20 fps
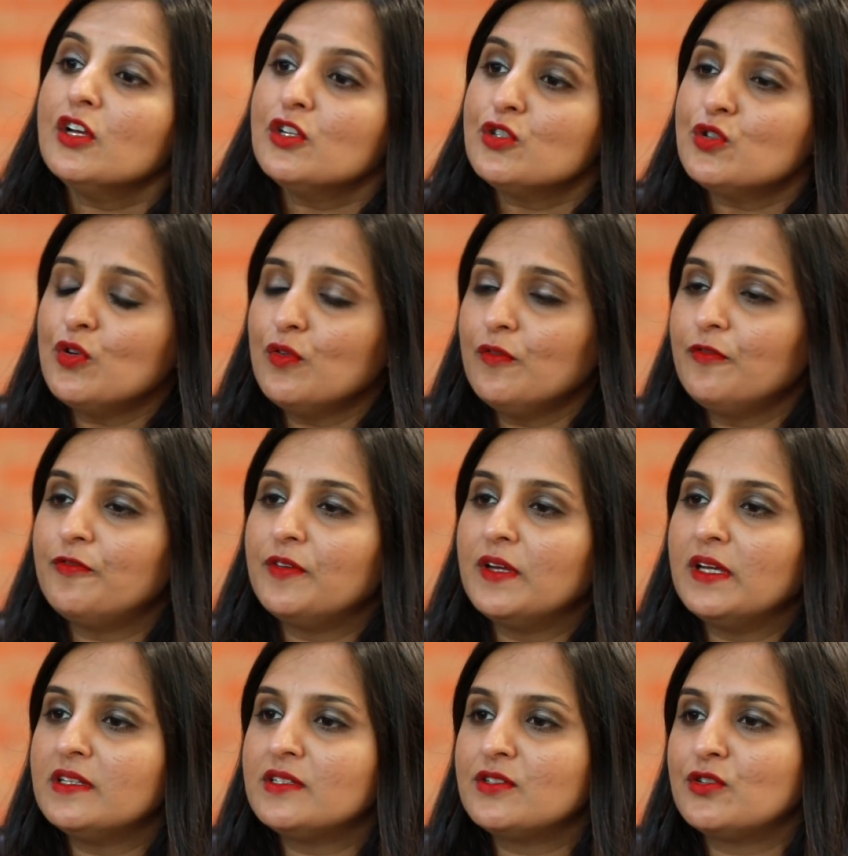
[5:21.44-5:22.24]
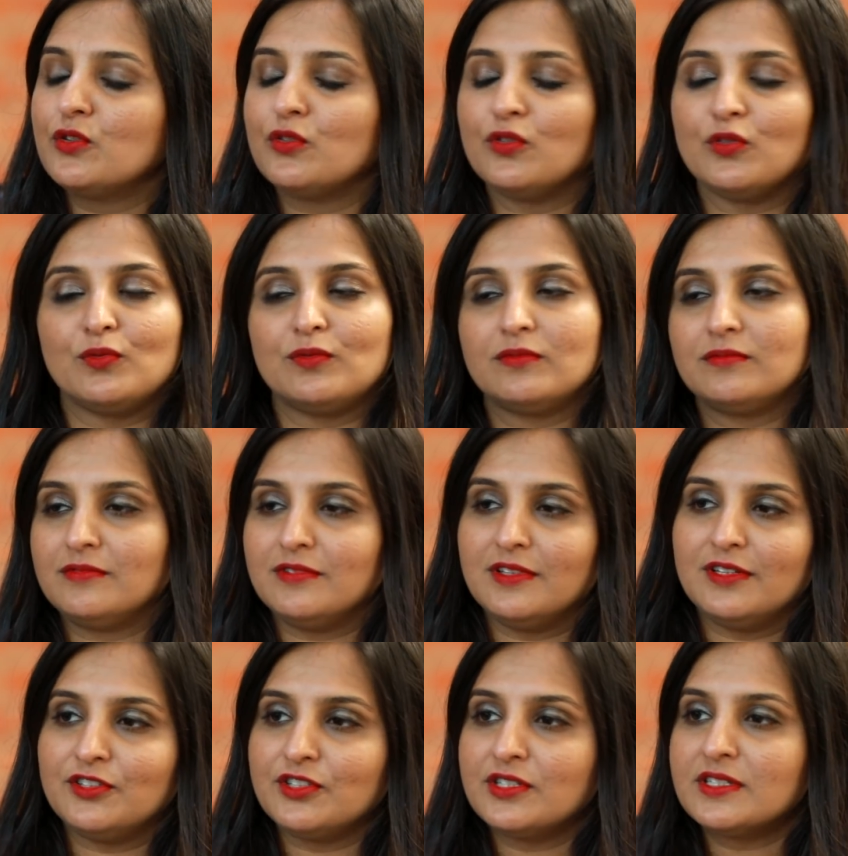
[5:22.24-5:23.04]
So your fees,
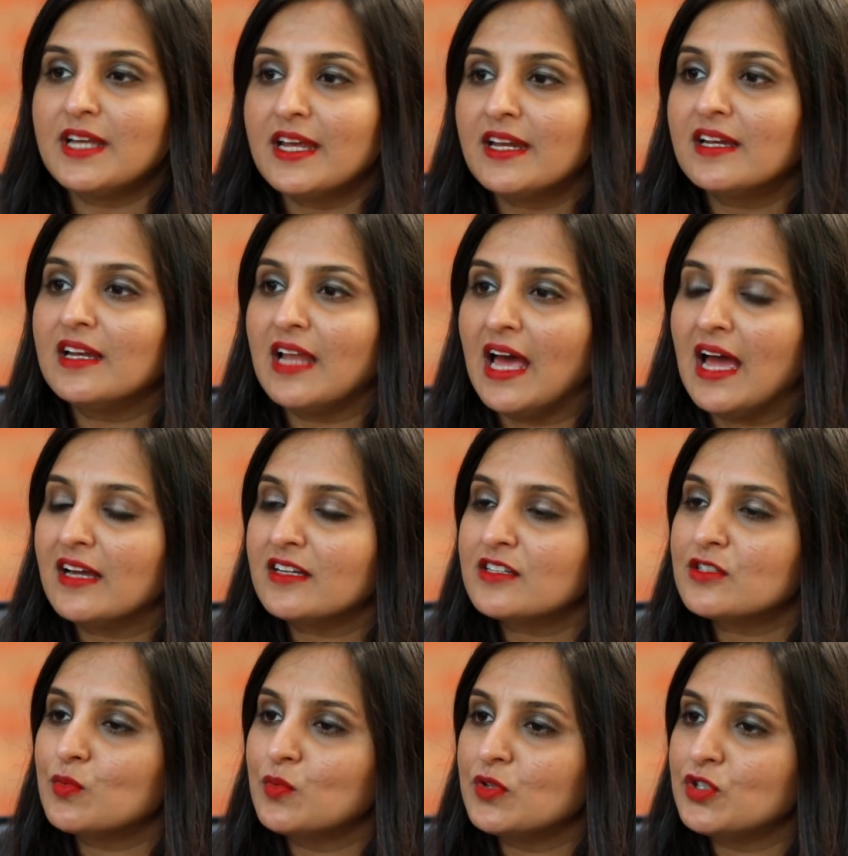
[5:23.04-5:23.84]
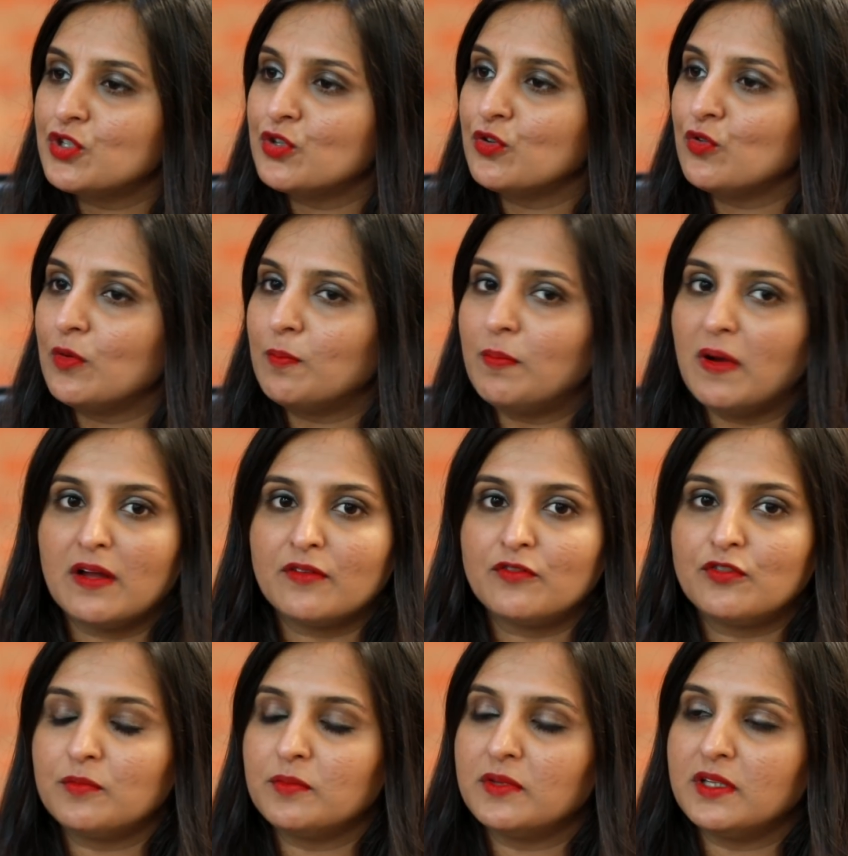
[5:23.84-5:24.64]
10 lakhs, which,
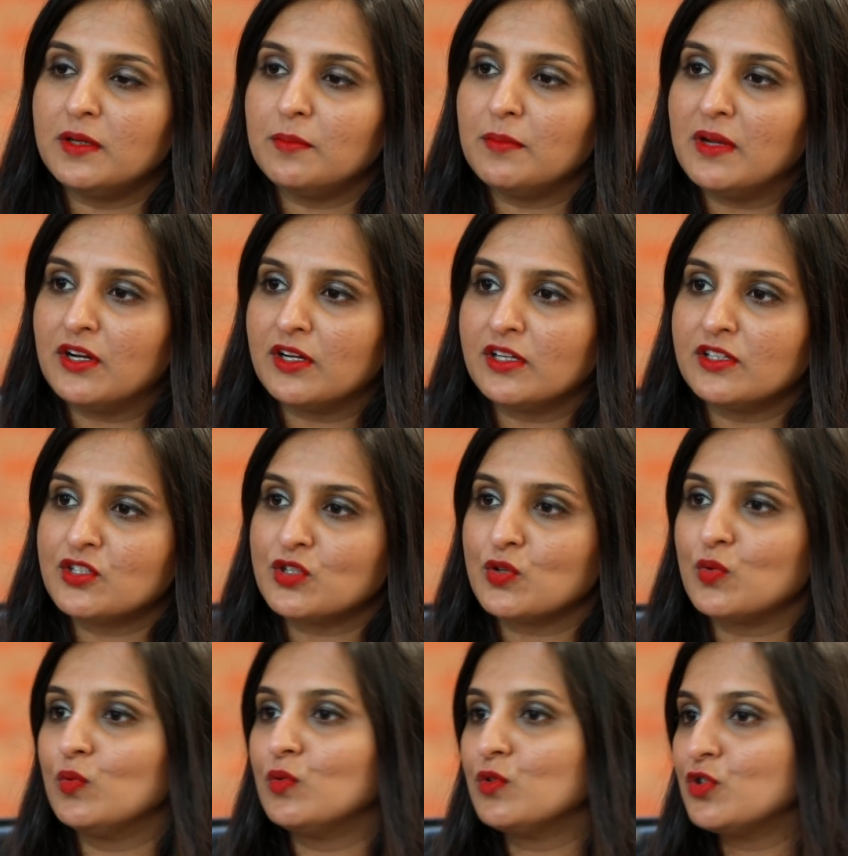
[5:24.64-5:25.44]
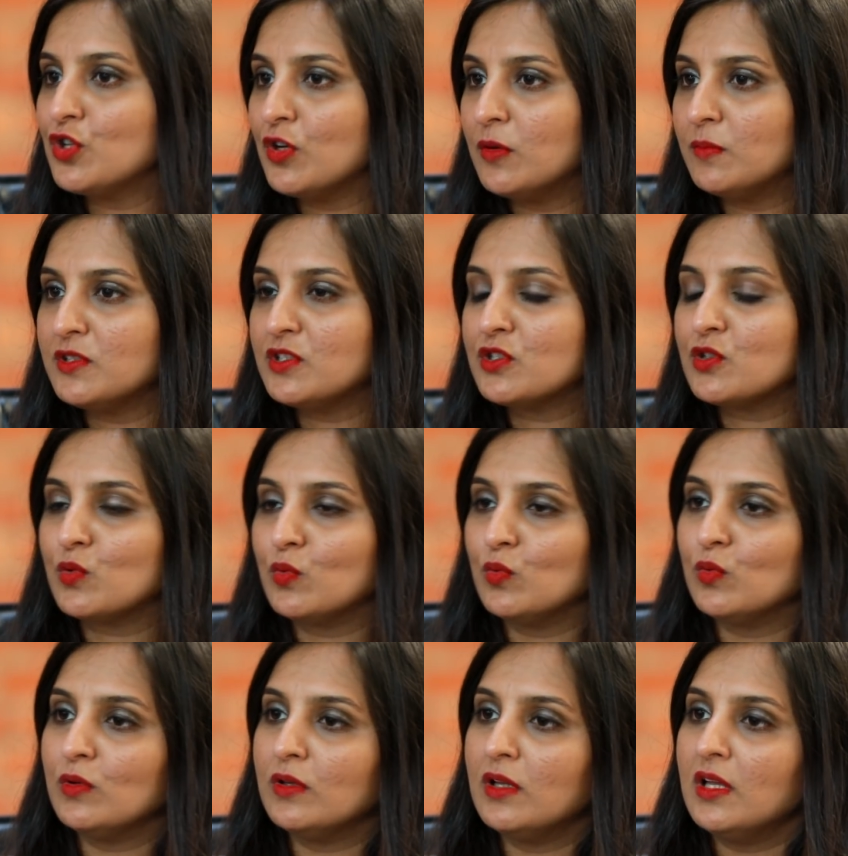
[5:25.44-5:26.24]
apart from the American school, German
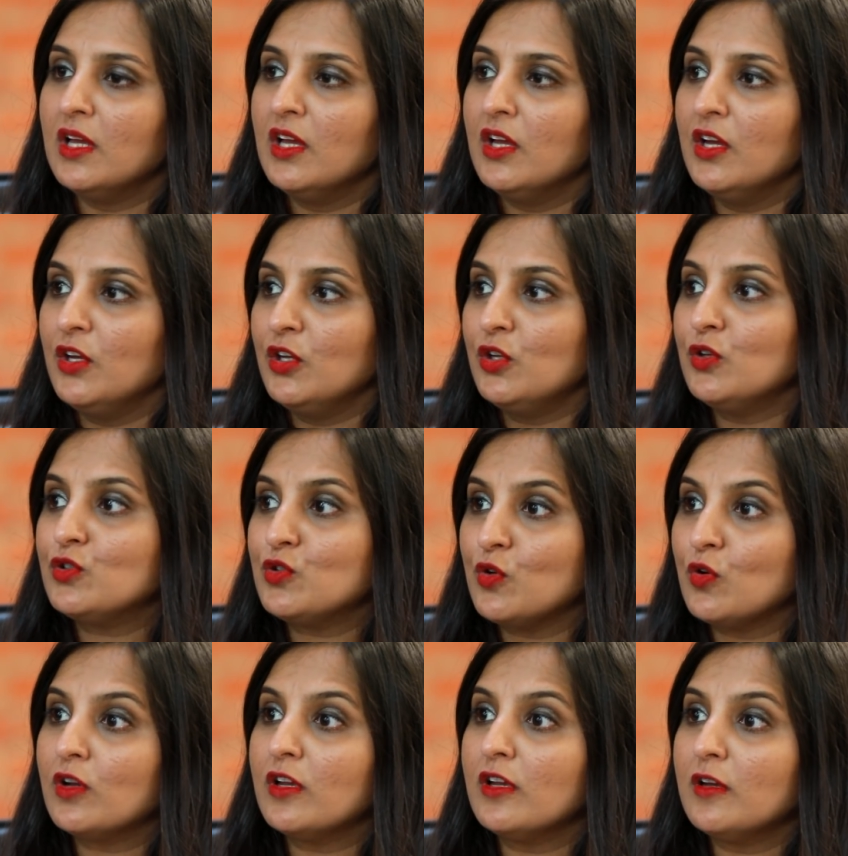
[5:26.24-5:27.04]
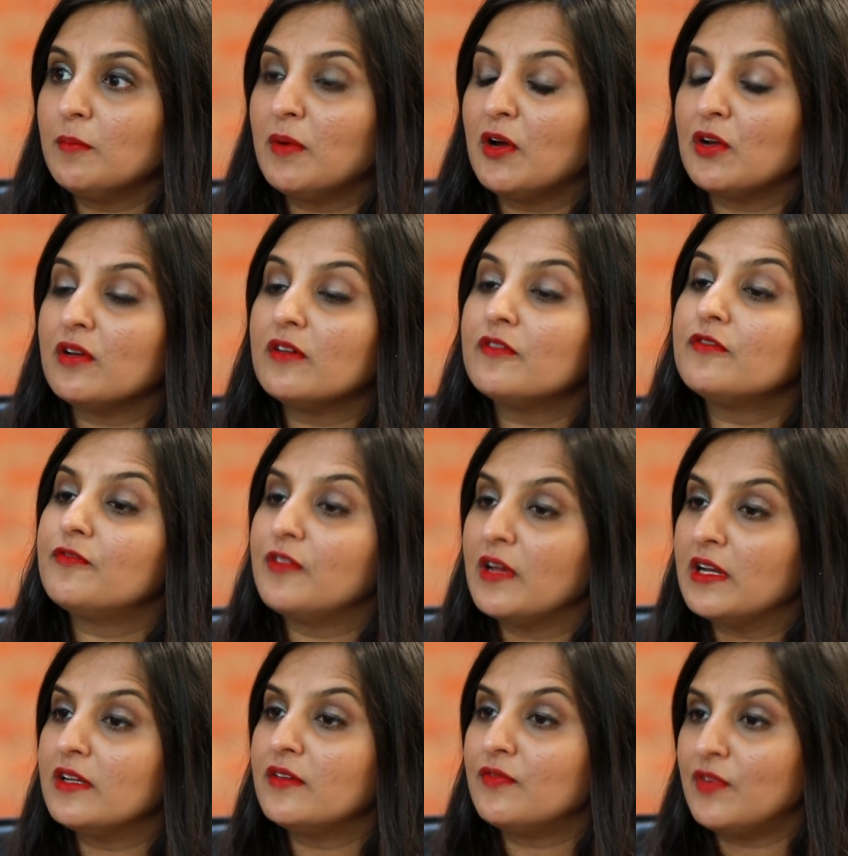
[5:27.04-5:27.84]
school, you're talking about a
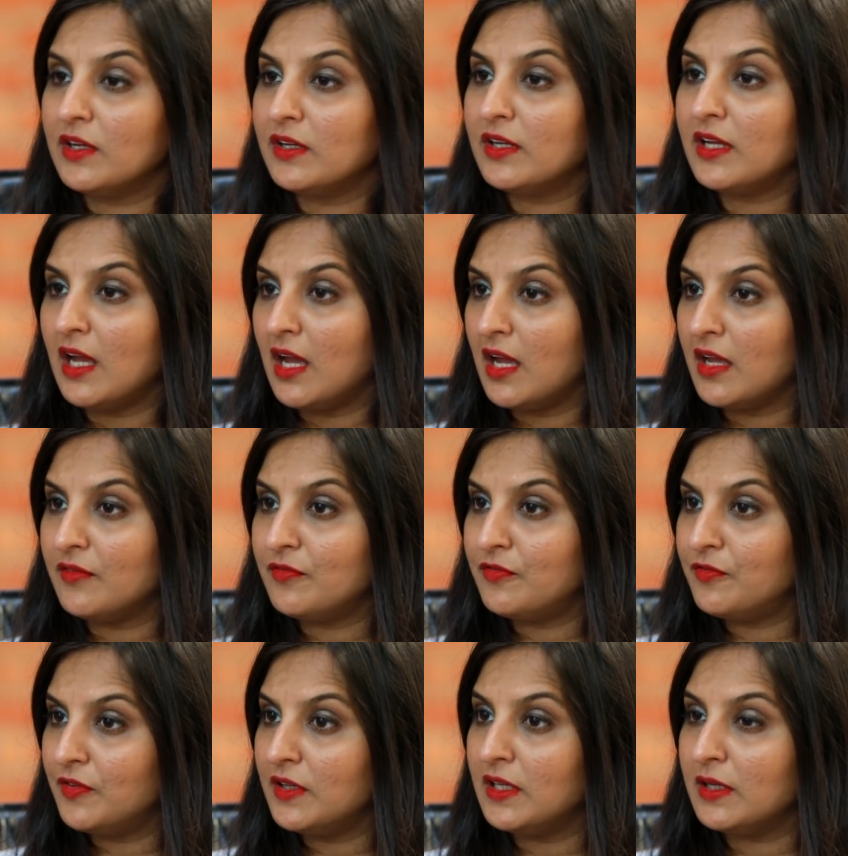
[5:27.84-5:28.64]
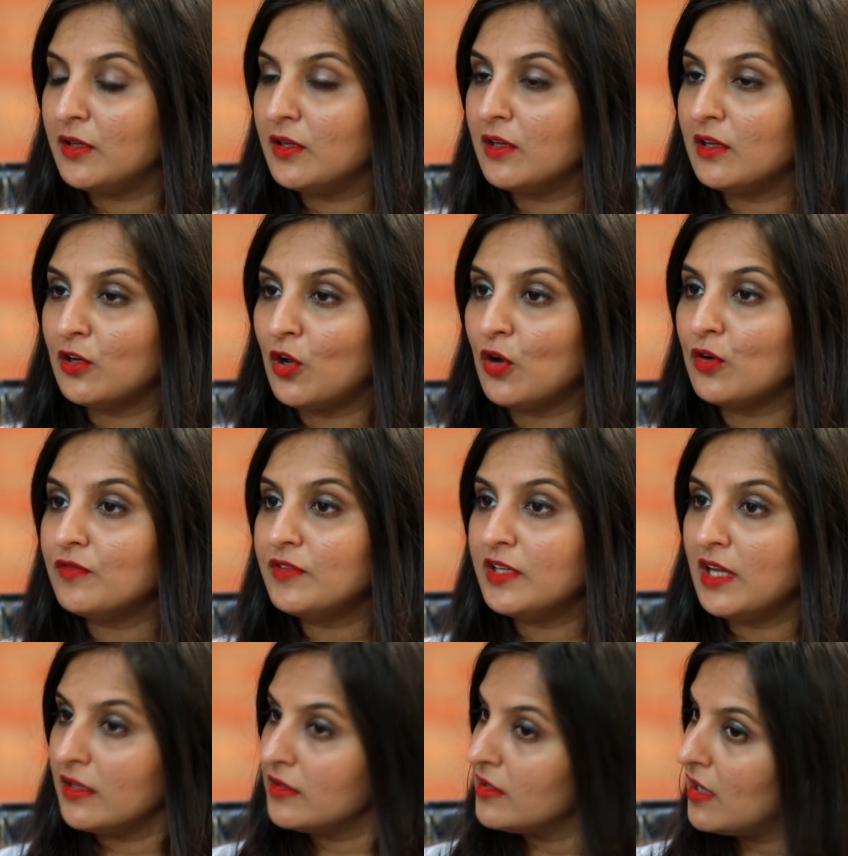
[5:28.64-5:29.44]
very, very high fee. A lot of
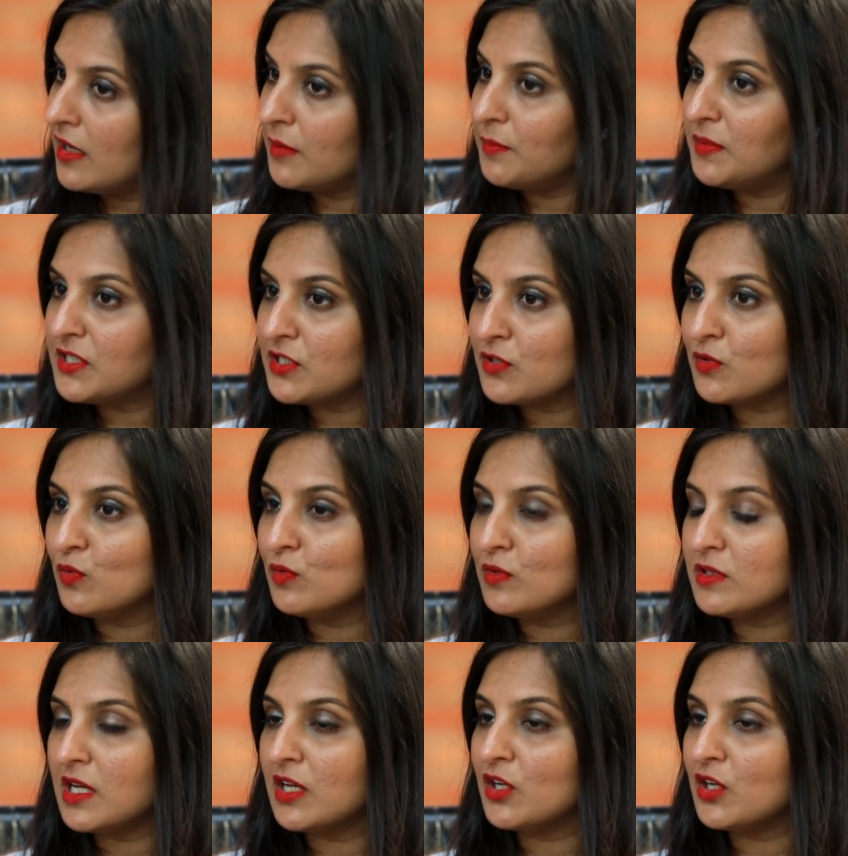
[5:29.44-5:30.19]
the other IB schools